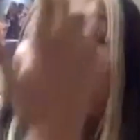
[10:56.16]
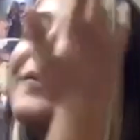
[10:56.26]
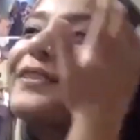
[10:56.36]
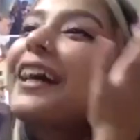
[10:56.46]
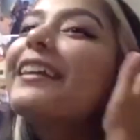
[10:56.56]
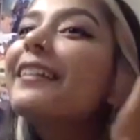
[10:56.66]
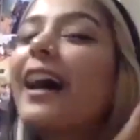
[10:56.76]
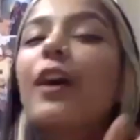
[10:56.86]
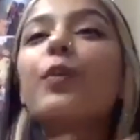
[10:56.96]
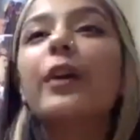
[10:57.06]
right
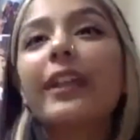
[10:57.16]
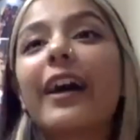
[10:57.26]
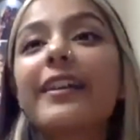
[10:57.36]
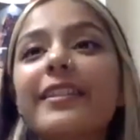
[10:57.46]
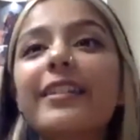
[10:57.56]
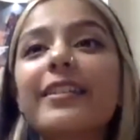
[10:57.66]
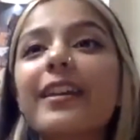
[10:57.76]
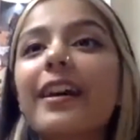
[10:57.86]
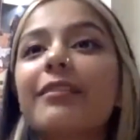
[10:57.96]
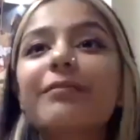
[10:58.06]
now, what I see is
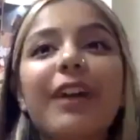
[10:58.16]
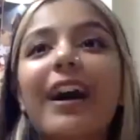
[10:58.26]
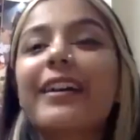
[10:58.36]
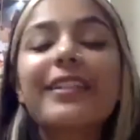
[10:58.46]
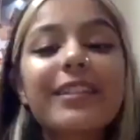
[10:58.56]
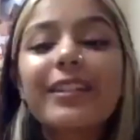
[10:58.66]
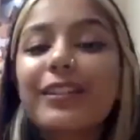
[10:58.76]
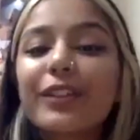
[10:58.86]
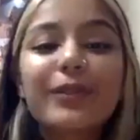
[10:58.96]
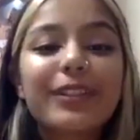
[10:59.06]
that I see a
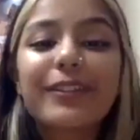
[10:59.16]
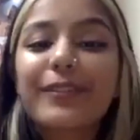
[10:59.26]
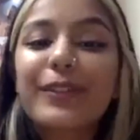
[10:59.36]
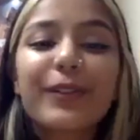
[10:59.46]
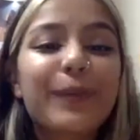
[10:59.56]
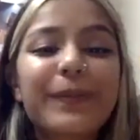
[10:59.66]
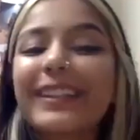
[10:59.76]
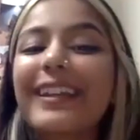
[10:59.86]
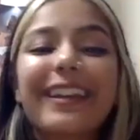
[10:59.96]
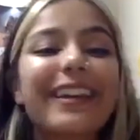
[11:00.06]
new thrift store opening
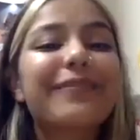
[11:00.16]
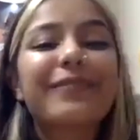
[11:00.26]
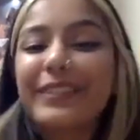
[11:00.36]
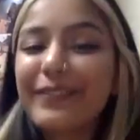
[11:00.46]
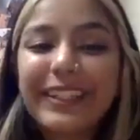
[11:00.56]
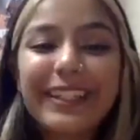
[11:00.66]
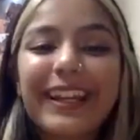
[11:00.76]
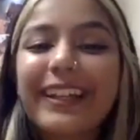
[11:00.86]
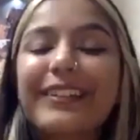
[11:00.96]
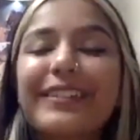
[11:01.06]
like every week,
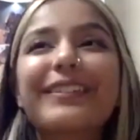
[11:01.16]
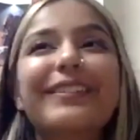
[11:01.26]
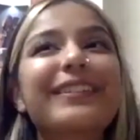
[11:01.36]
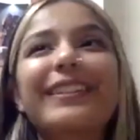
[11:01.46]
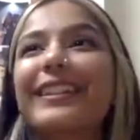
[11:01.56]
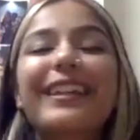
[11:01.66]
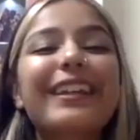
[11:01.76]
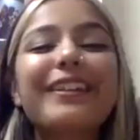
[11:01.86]
and they gain